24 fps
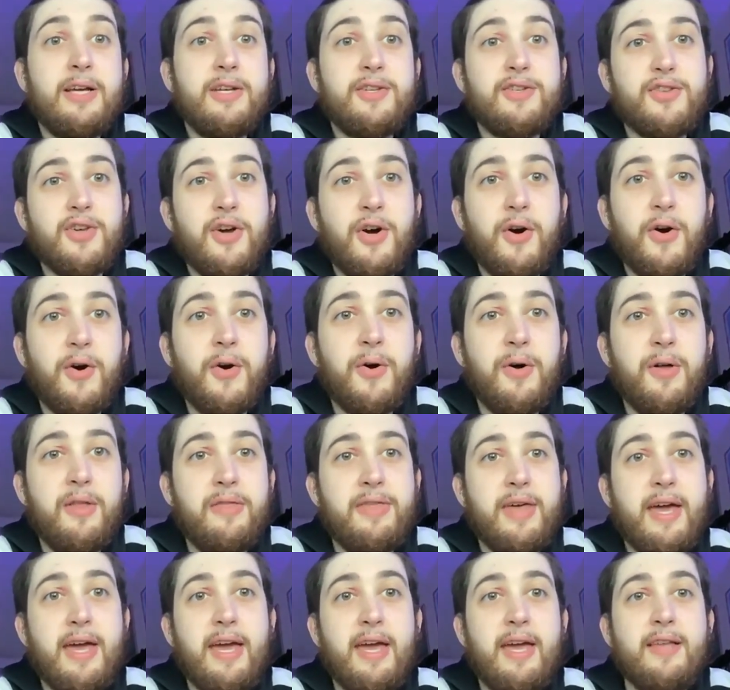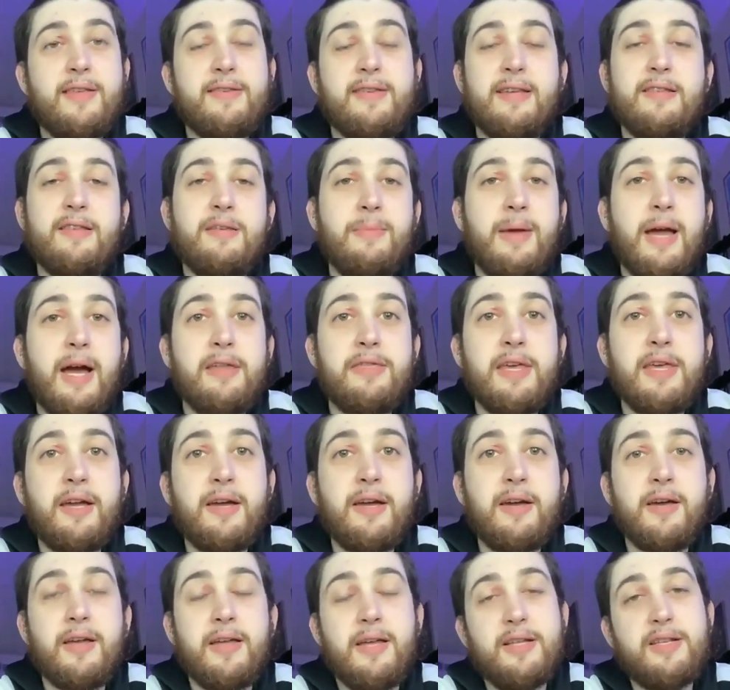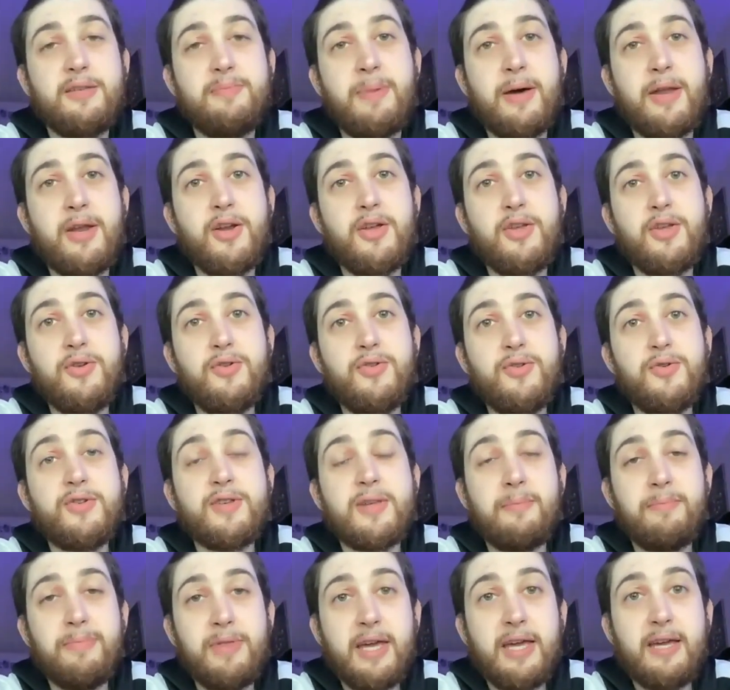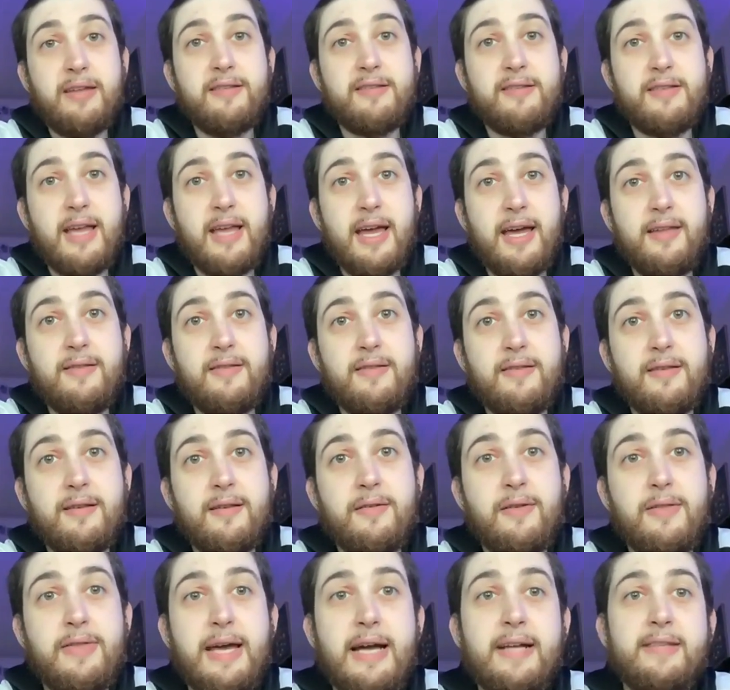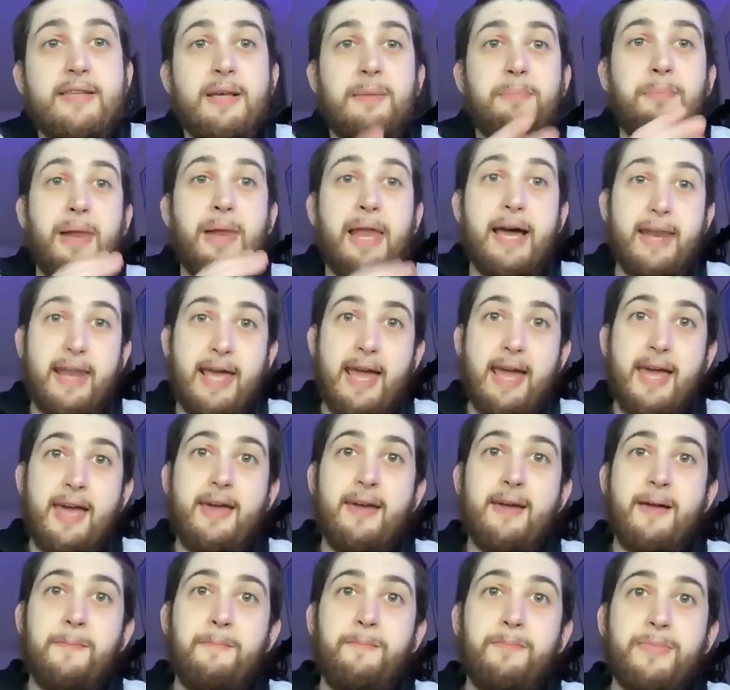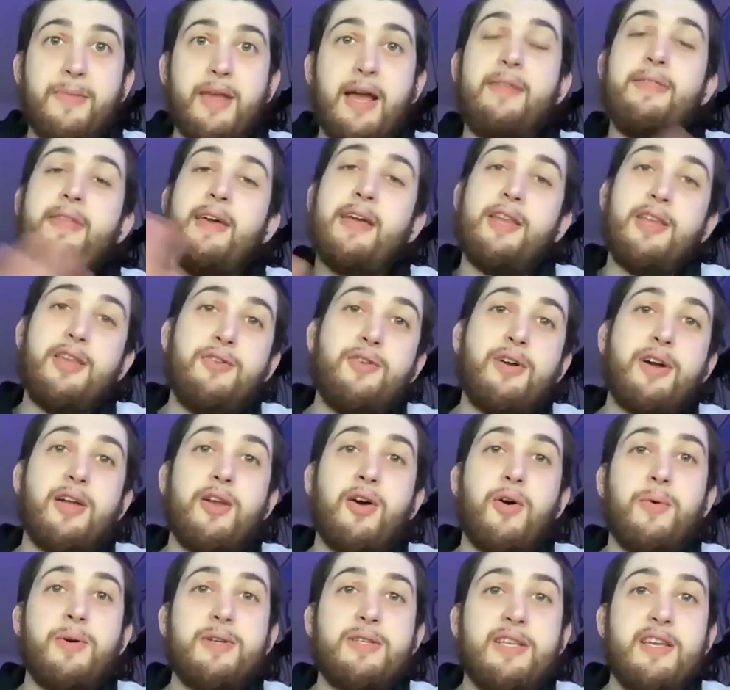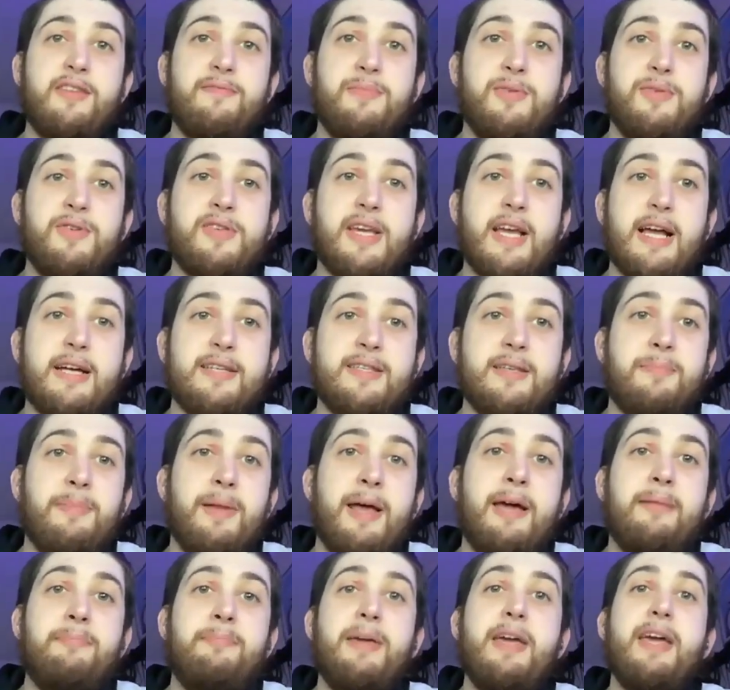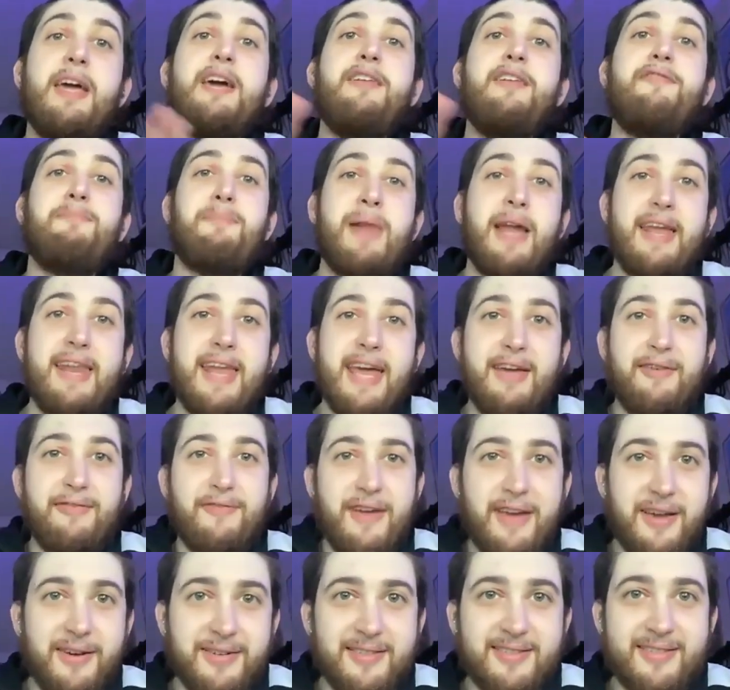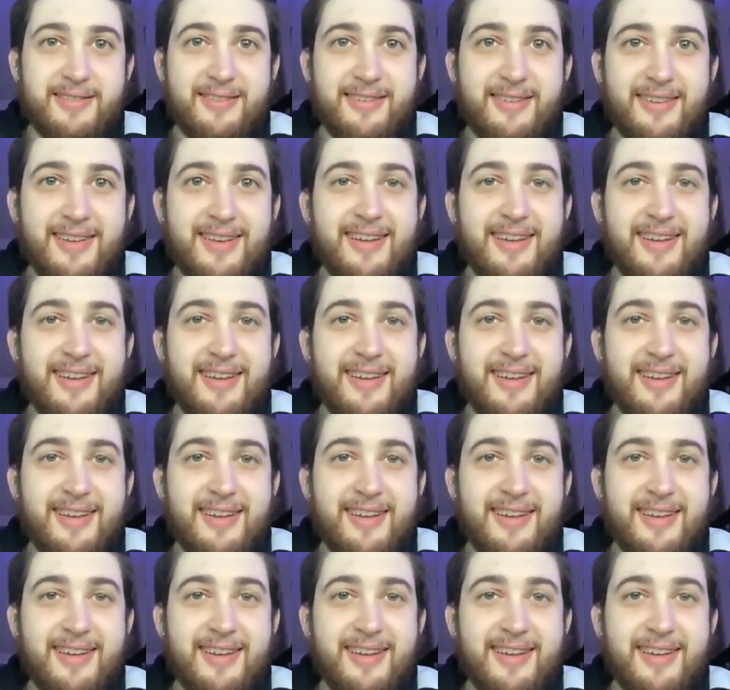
So they said to me, I think it's better you do something instead that's a plan A. And then you can always leave music as a plan B if plan A fails.